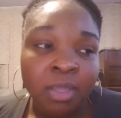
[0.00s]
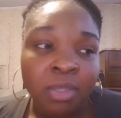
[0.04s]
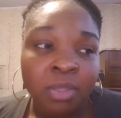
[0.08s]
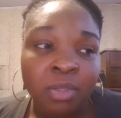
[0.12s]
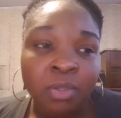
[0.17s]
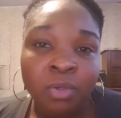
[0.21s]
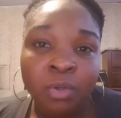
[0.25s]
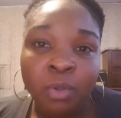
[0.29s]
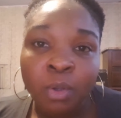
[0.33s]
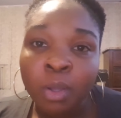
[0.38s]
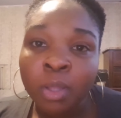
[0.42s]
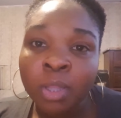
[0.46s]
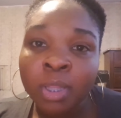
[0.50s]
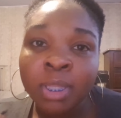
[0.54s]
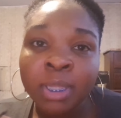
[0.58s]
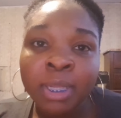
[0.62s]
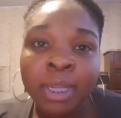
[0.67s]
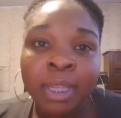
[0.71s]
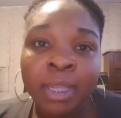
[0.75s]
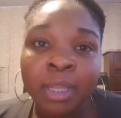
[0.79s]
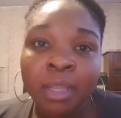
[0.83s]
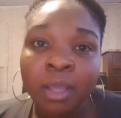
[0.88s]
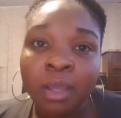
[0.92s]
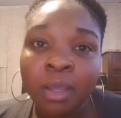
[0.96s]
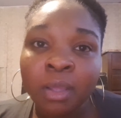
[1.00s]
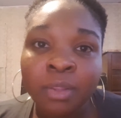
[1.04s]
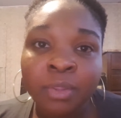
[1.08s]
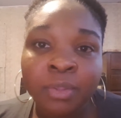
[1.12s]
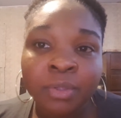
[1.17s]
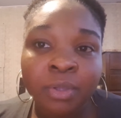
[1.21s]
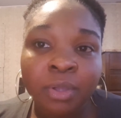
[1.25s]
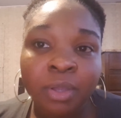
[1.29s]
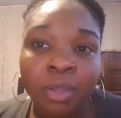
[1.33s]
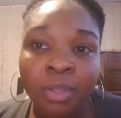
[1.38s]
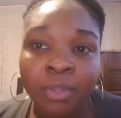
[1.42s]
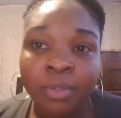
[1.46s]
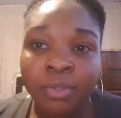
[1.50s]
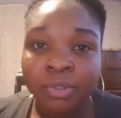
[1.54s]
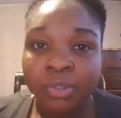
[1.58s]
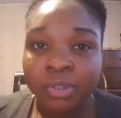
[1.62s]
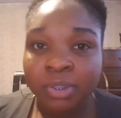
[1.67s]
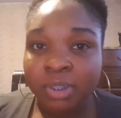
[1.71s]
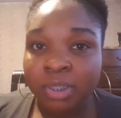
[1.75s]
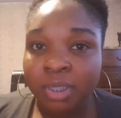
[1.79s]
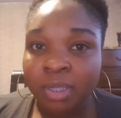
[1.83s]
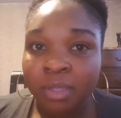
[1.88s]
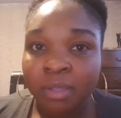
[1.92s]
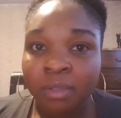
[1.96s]
You know, all of that other
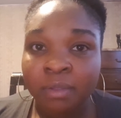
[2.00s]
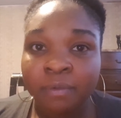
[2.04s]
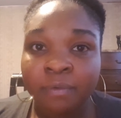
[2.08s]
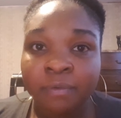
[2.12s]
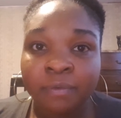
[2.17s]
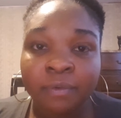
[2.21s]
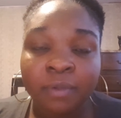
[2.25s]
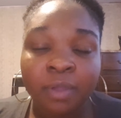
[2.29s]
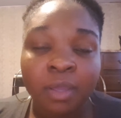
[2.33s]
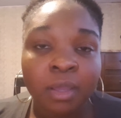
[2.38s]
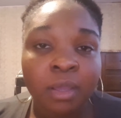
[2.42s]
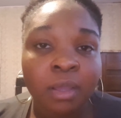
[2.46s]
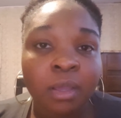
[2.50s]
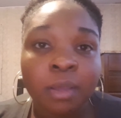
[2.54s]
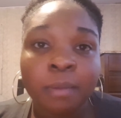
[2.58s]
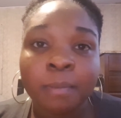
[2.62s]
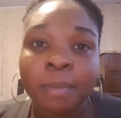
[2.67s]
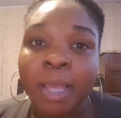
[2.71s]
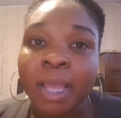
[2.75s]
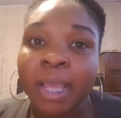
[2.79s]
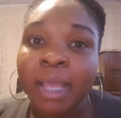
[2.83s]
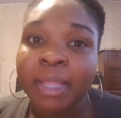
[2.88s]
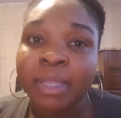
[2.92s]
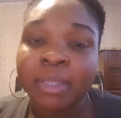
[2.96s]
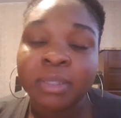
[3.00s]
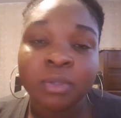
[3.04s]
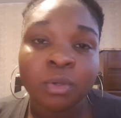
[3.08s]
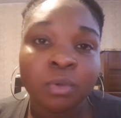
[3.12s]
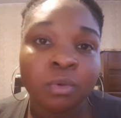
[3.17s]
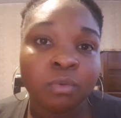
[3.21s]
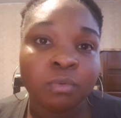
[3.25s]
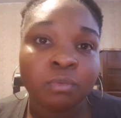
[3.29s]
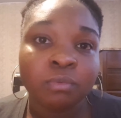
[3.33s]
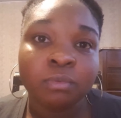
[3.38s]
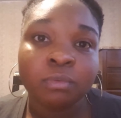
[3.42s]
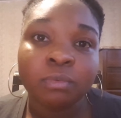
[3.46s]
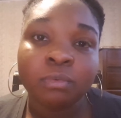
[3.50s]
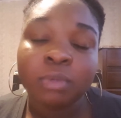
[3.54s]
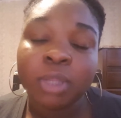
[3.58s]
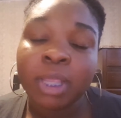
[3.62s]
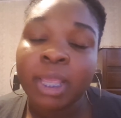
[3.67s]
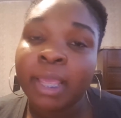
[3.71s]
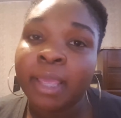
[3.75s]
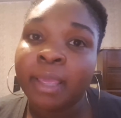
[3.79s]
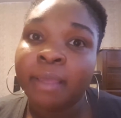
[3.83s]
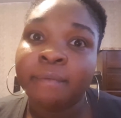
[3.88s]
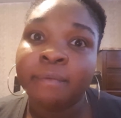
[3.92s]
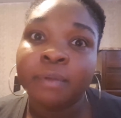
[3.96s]
stuff, I don't
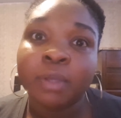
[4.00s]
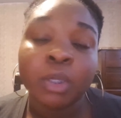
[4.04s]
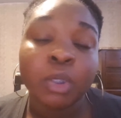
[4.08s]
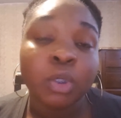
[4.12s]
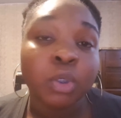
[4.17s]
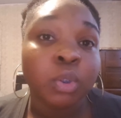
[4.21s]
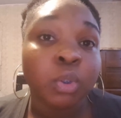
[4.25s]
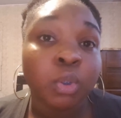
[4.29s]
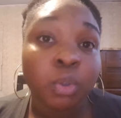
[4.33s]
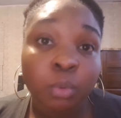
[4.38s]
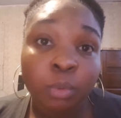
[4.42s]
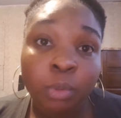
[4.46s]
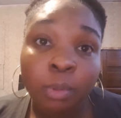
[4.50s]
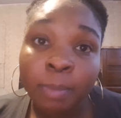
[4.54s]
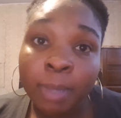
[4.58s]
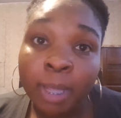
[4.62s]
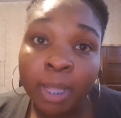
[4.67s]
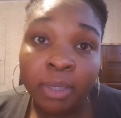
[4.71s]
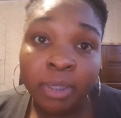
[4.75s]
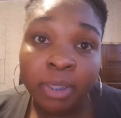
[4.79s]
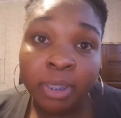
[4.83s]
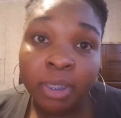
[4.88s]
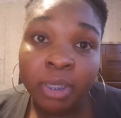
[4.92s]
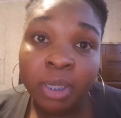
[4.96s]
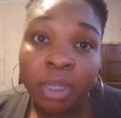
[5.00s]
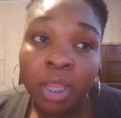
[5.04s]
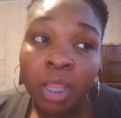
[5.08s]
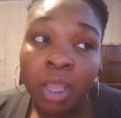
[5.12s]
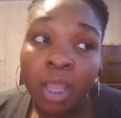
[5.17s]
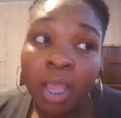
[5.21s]
have a clue about it.